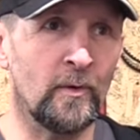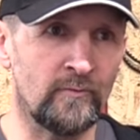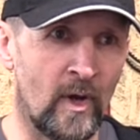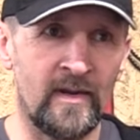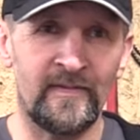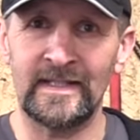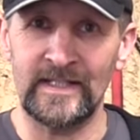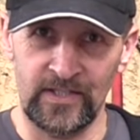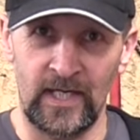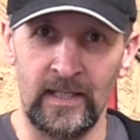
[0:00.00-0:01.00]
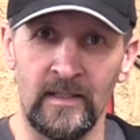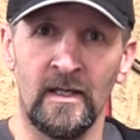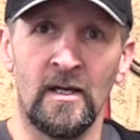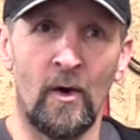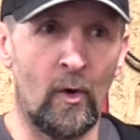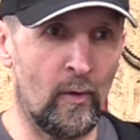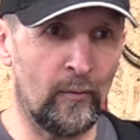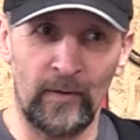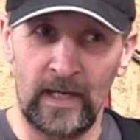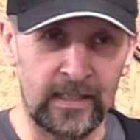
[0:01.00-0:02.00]
arrive at the scene
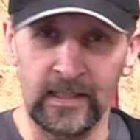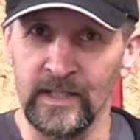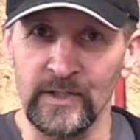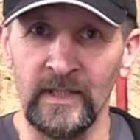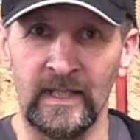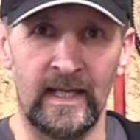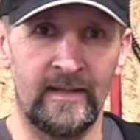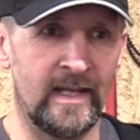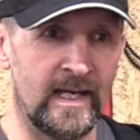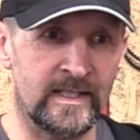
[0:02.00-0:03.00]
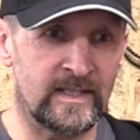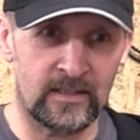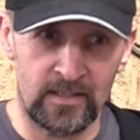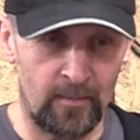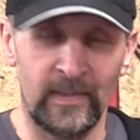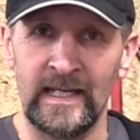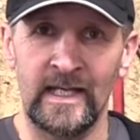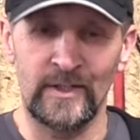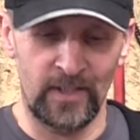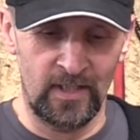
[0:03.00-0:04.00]
of a collision and there's somebody
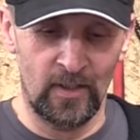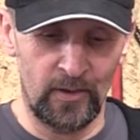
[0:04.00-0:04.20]
injured,